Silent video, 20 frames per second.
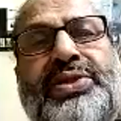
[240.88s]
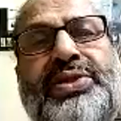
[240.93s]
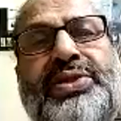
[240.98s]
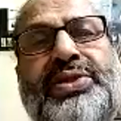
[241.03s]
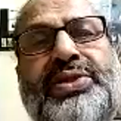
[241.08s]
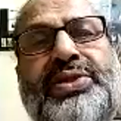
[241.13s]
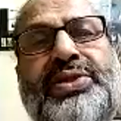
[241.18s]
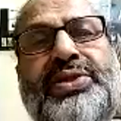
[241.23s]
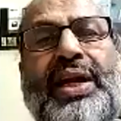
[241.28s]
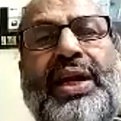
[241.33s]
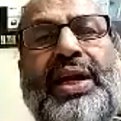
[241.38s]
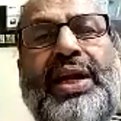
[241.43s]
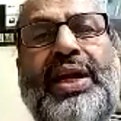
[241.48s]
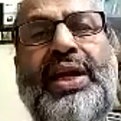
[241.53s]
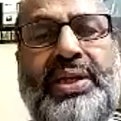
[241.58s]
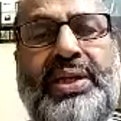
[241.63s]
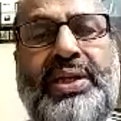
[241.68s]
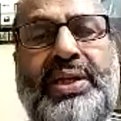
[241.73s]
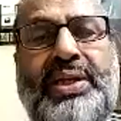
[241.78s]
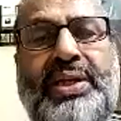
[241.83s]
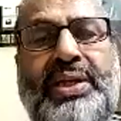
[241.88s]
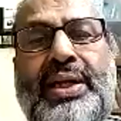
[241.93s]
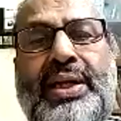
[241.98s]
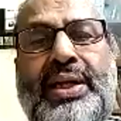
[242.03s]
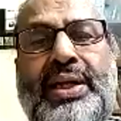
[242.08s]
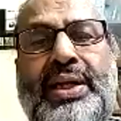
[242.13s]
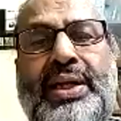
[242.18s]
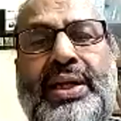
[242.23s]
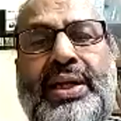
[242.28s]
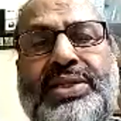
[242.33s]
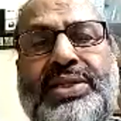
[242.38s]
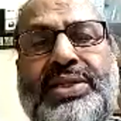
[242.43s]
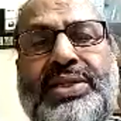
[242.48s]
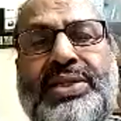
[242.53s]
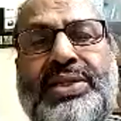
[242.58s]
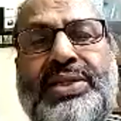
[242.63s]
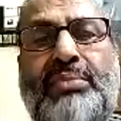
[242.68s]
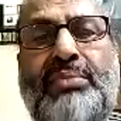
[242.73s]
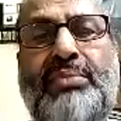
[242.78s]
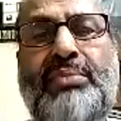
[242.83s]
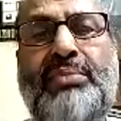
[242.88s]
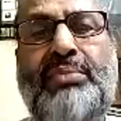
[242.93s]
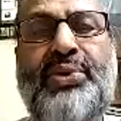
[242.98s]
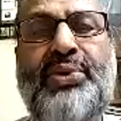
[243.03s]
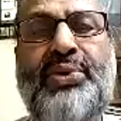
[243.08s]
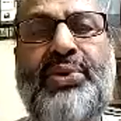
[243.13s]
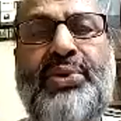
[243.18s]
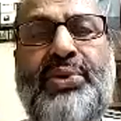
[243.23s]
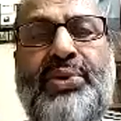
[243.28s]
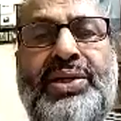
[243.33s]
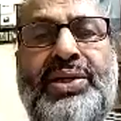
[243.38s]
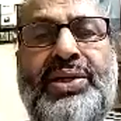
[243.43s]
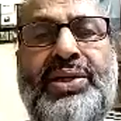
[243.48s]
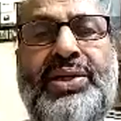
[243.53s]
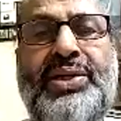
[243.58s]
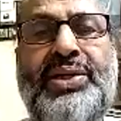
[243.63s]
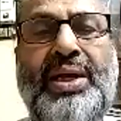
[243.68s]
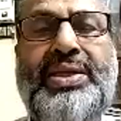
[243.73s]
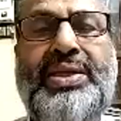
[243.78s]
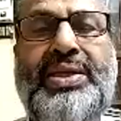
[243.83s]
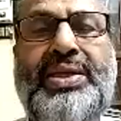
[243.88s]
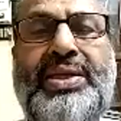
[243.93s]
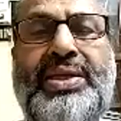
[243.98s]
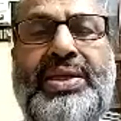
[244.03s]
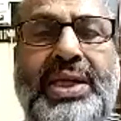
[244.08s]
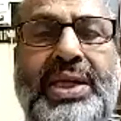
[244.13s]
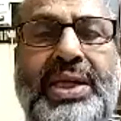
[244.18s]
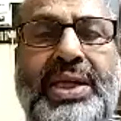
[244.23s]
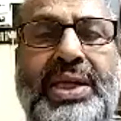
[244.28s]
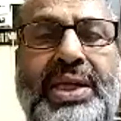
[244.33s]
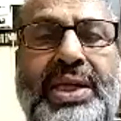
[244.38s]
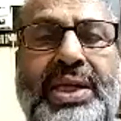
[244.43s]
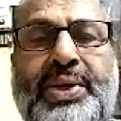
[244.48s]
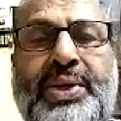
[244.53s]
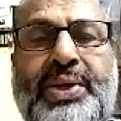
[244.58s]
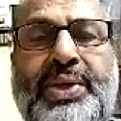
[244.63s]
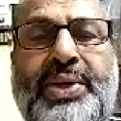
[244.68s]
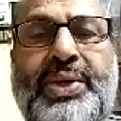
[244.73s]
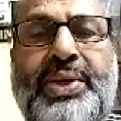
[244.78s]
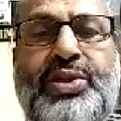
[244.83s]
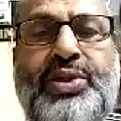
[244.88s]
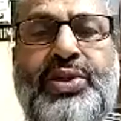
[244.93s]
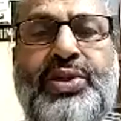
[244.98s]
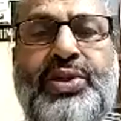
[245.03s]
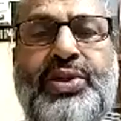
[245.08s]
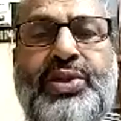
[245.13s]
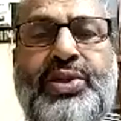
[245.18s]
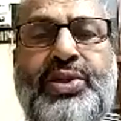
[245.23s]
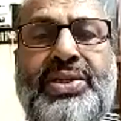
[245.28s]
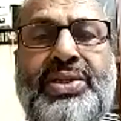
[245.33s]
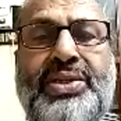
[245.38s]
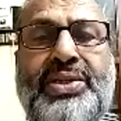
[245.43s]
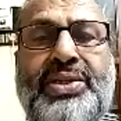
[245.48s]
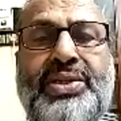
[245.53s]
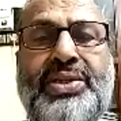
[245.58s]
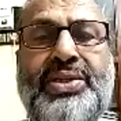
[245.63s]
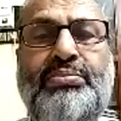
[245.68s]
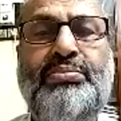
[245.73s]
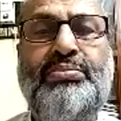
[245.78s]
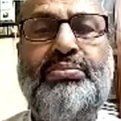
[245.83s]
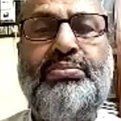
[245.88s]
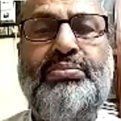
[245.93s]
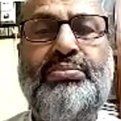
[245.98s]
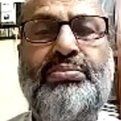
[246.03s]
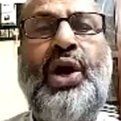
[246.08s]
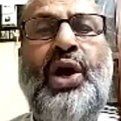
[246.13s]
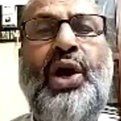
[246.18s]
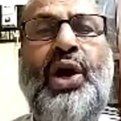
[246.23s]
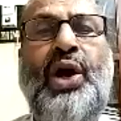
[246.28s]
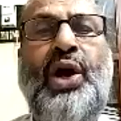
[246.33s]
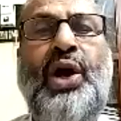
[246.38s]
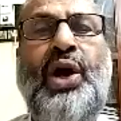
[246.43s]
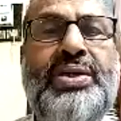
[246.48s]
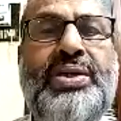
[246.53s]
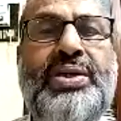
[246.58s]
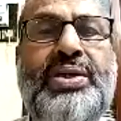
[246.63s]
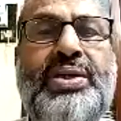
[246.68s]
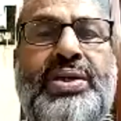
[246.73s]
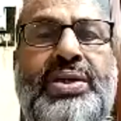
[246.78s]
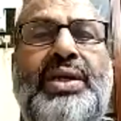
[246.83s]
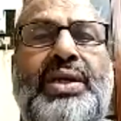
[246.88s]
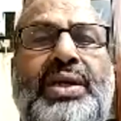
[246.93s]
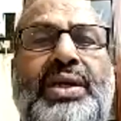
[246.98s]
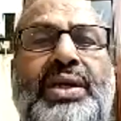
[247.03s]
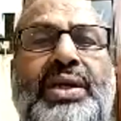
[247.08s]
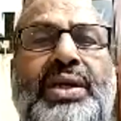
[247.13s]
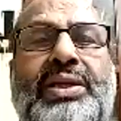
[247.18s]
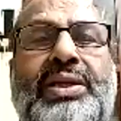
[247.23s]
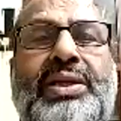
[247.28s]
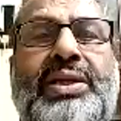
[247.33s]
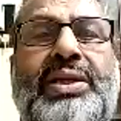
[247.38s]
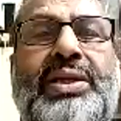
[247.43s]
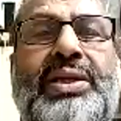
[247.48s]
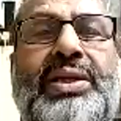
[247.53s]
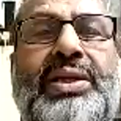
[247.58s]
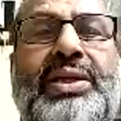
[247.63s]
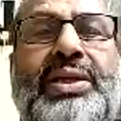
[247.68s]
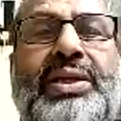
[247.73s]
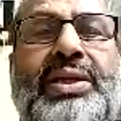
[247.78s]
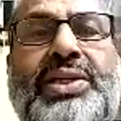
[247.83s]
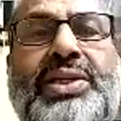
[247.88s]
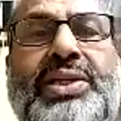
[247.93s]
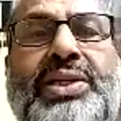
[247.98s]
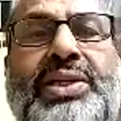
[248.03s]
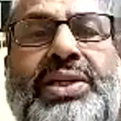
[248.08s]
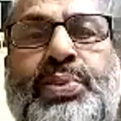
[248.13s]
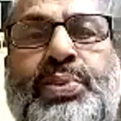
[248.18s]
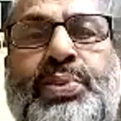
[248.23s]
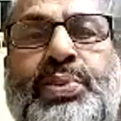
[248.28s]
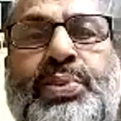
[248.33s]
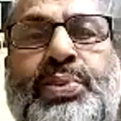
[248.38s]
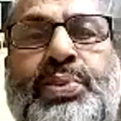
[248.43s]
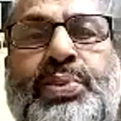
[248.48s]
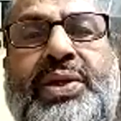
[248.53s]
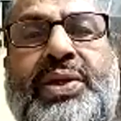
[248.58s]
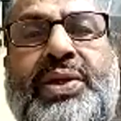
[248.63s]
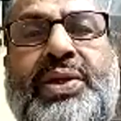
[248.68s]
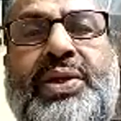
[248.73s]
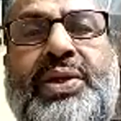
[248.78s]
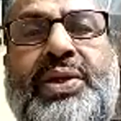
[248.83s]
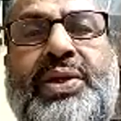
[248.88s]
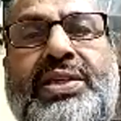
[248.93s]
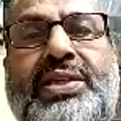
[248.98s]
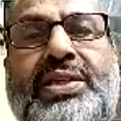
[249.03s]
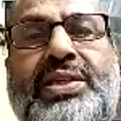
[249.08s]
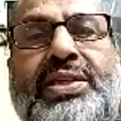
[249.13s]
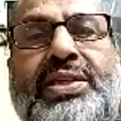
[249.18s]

geographical and cultural boundaries and has a significance which is beyond the cultural specificities of